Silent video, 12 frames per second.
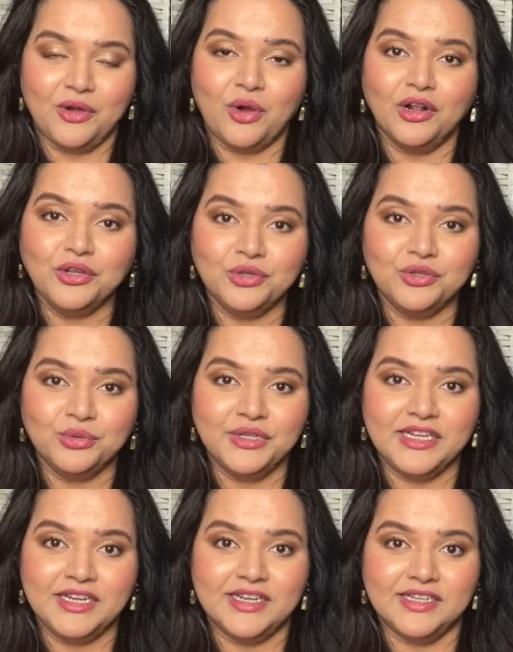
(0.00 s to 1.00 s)
All you do
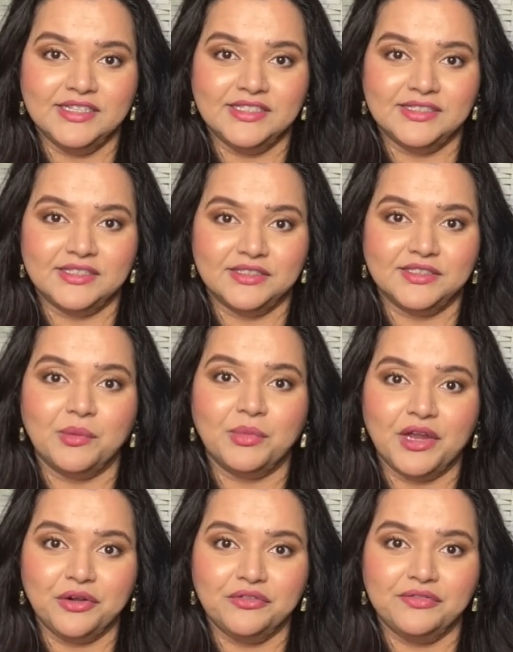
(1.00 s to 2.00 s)
need is some
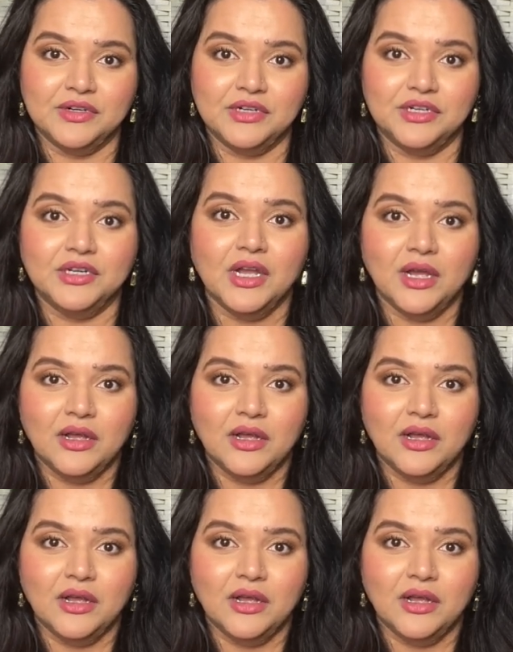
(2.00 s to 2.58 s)
kind of a